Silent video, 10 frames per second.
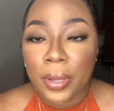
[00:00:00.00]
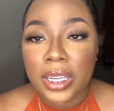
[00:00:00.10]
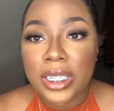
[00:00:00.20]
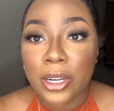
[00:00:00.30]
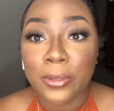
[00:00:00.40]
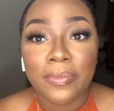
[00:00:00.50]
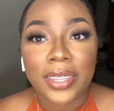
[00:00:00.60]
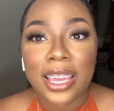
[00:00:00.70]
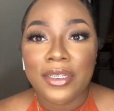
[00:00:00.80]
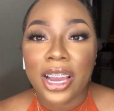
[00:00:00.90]
So
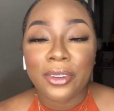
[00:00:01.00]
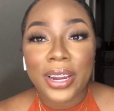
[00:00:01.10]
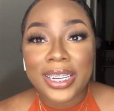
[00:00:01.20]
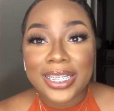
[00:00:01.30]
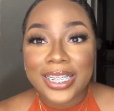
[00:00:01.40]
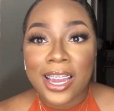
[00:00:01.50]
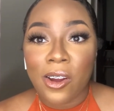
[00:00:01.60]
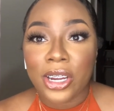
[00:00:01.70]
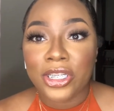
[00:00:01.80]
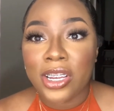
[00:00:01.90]
if y'all are ready to see how I
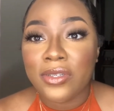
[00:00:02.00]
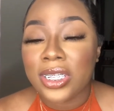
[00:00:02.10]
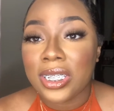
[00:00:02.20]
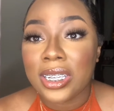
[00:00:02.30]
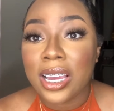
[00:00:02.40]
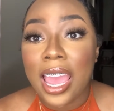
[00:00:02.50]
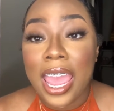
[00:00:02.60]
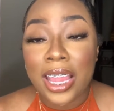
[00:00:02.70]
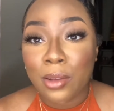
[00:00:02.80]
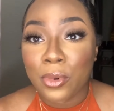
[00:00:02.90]
achieve this look
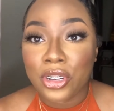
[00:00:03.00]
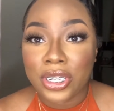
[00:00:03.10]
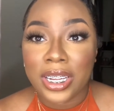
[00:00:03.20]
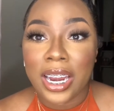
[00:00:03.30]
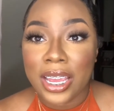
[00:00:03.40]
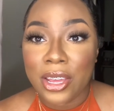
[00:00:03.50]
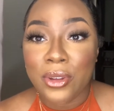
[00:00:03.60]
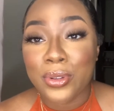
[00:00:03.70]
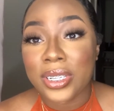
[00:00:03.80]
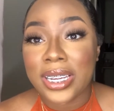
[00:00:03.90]
and the brushes that I
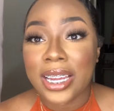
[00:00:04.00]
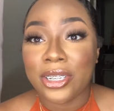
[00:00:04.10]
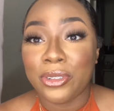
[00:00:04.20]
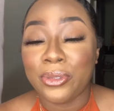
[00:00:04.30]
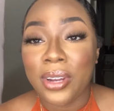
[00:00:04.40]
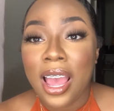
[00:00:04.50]
use, stay tuned.